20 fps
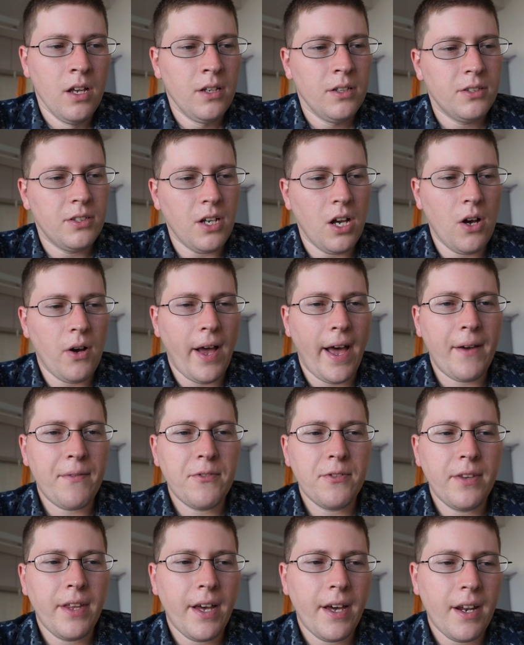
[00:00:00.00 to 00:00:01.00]
So
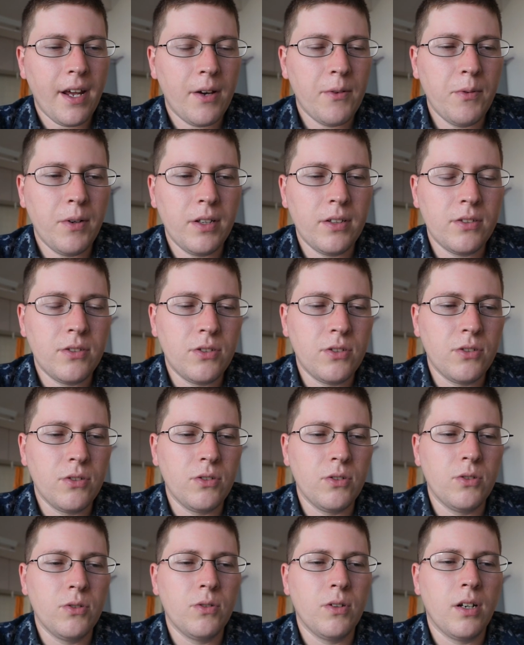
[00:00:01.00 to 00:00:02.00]
after that, I went
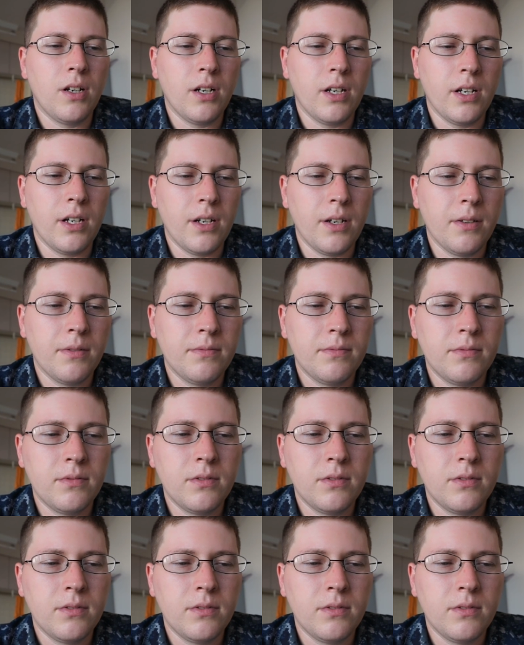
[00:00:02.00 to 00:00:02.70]
to